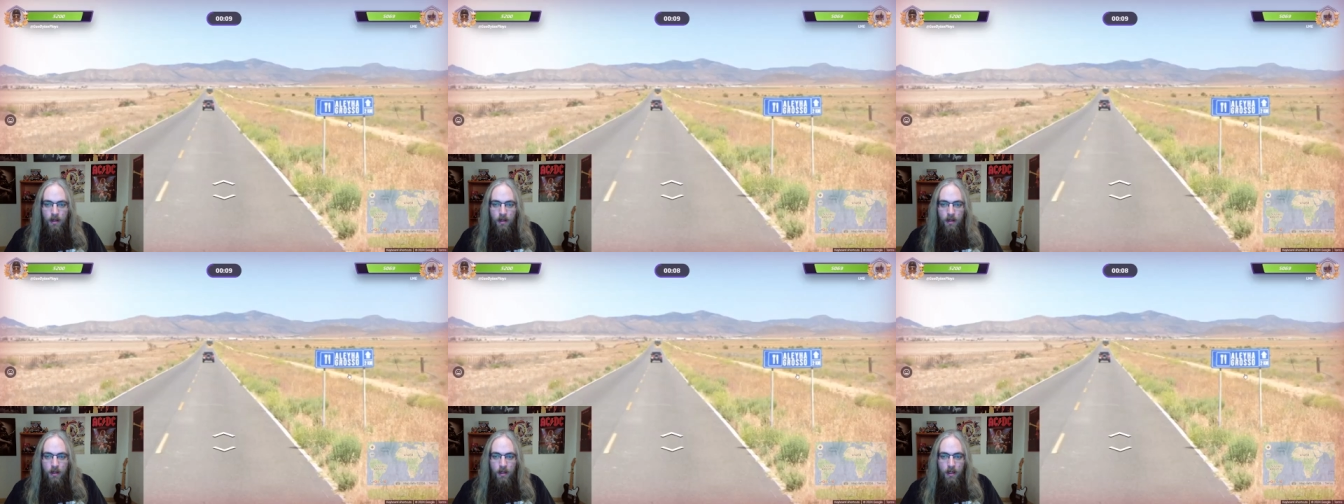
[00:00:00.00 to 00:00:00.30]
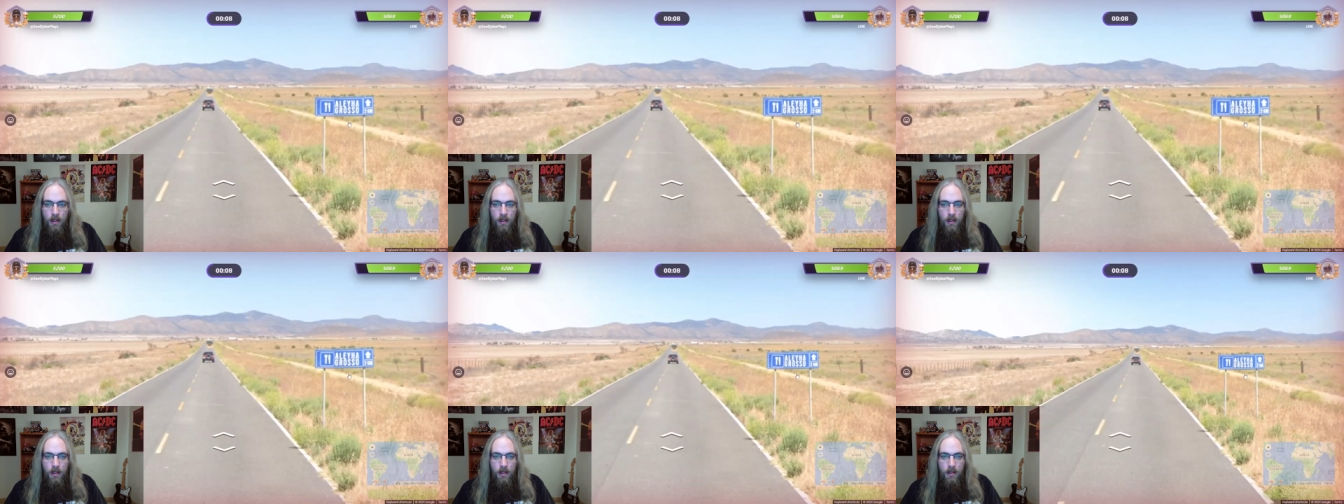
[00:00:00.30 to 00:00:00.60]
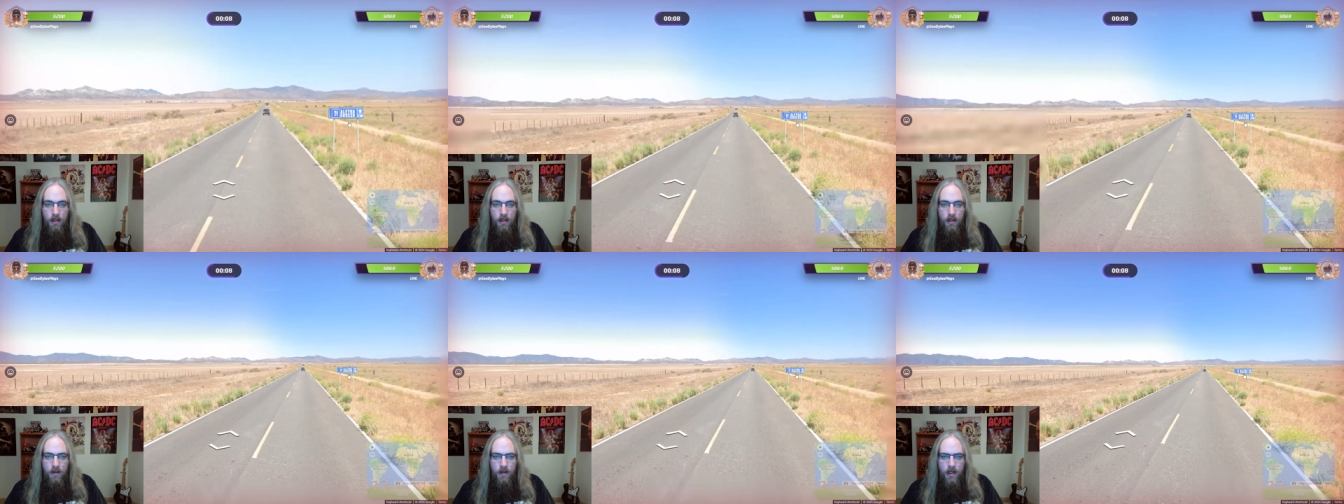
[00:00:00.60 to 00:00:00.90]
Uh,
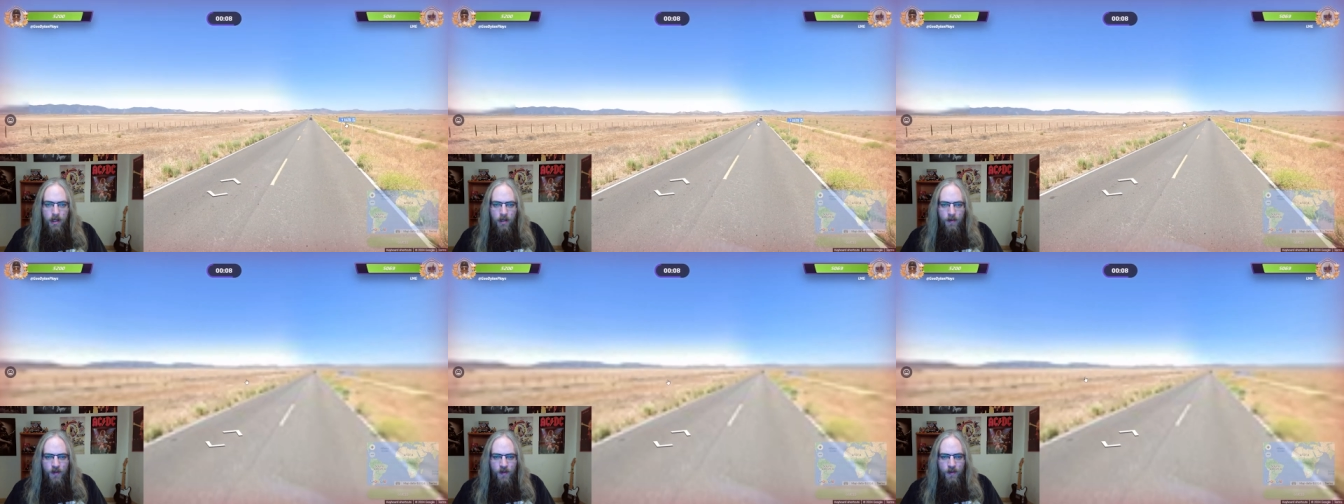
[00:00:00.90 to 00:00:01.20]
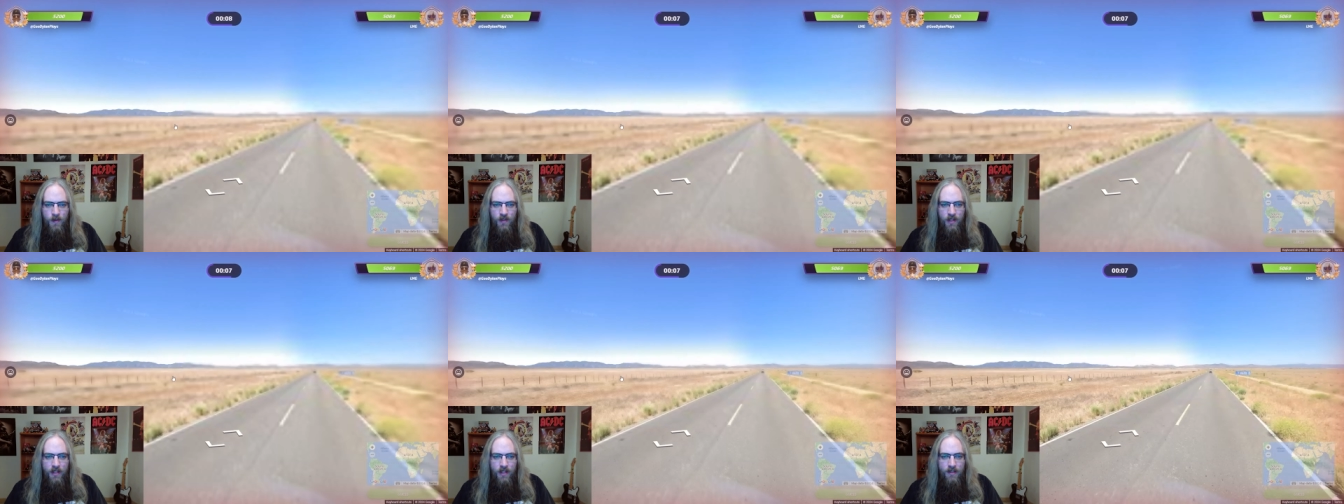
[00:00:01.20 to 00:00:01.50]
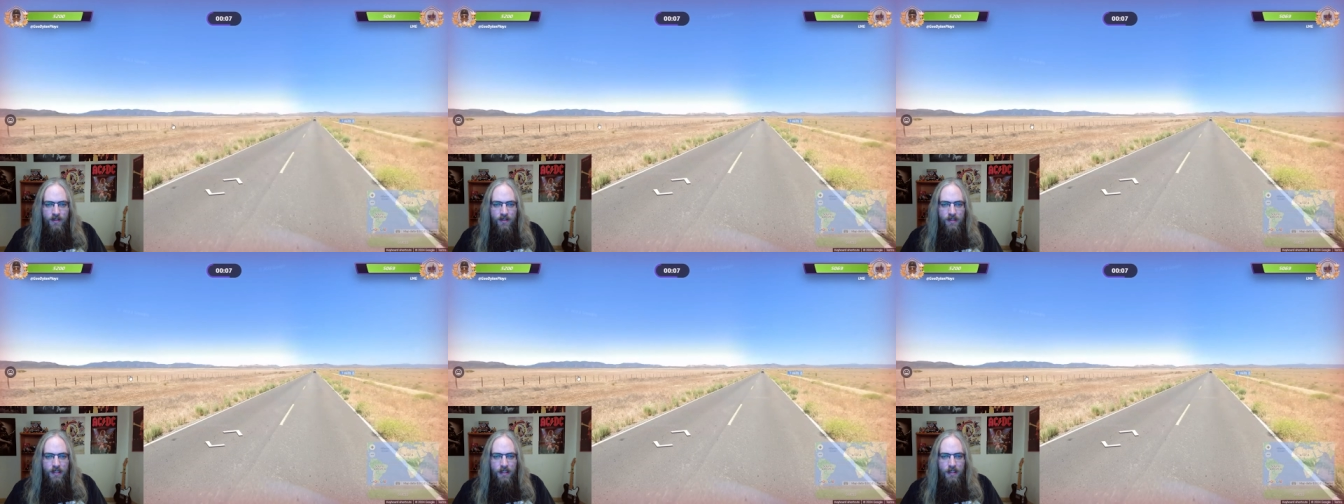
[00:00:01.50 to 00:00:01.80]
no, I almost wish I
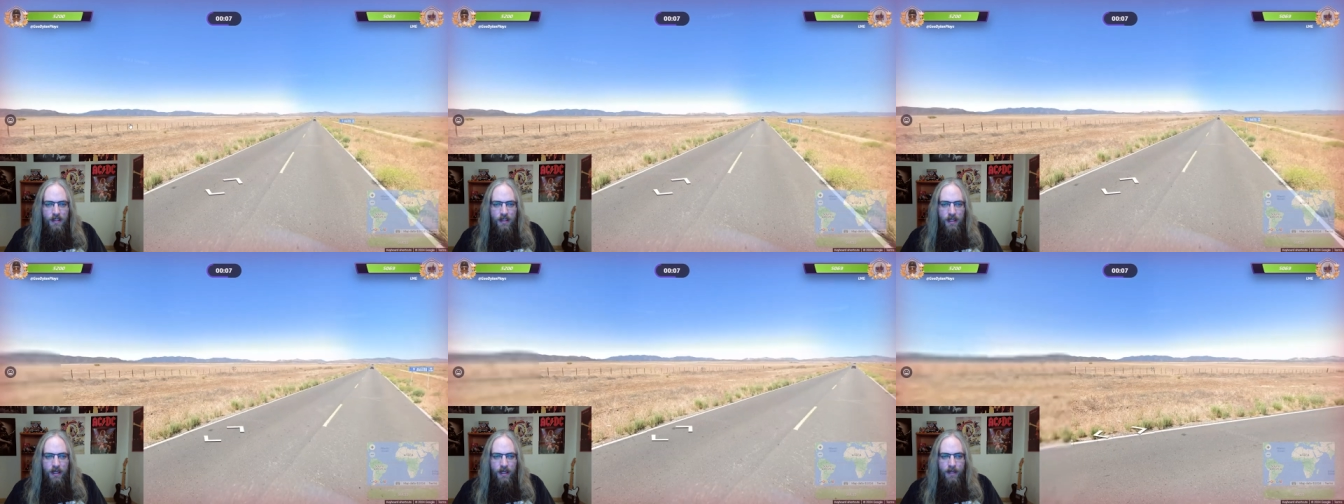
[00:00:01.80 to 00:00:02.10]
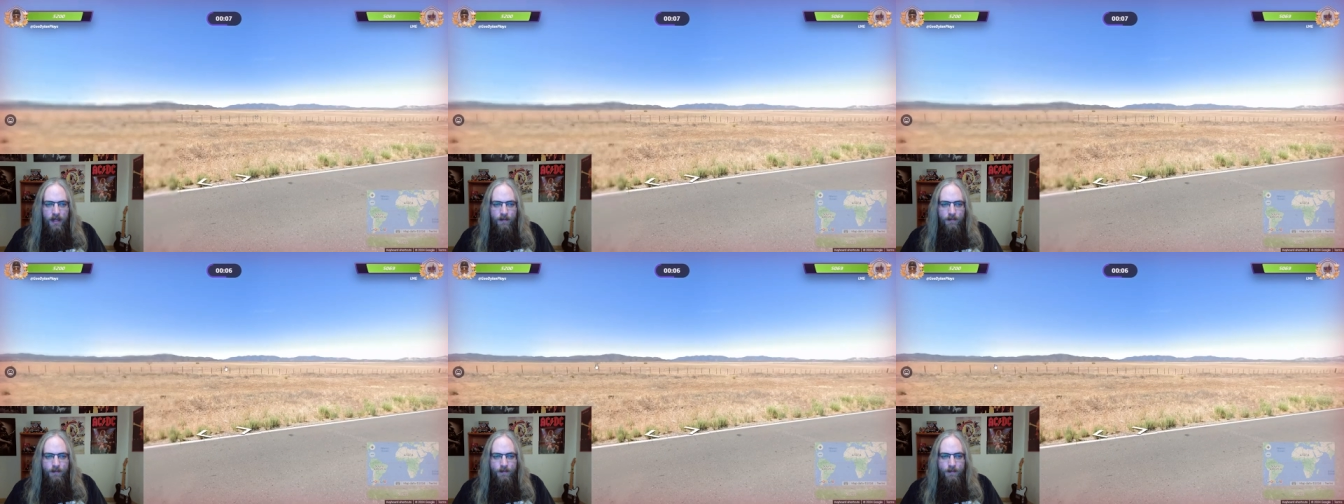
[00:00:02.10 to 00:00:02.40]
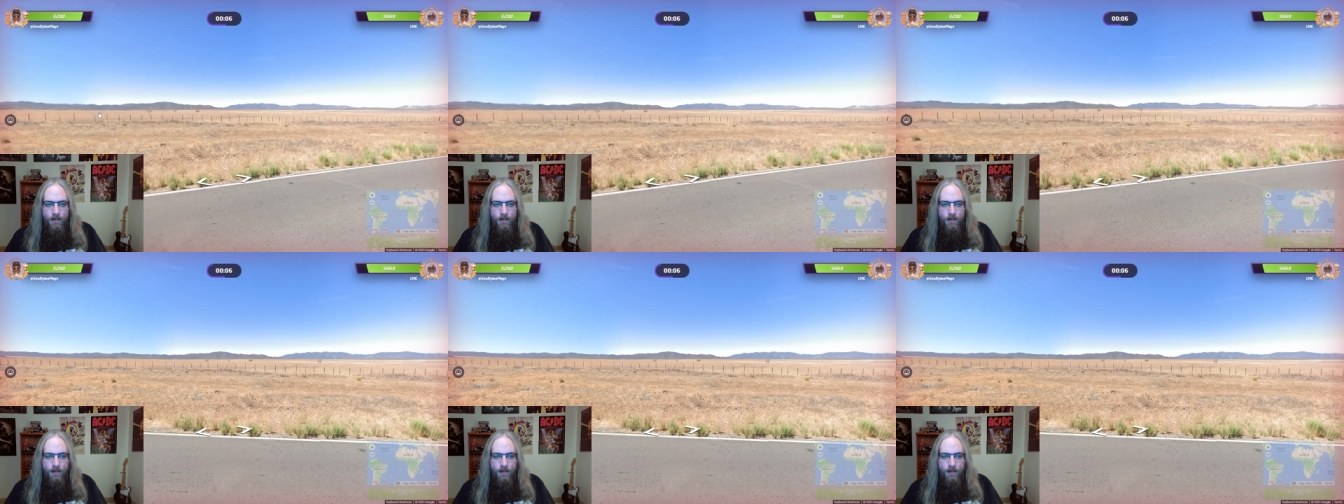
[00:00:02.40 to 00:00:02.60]
didn't see that.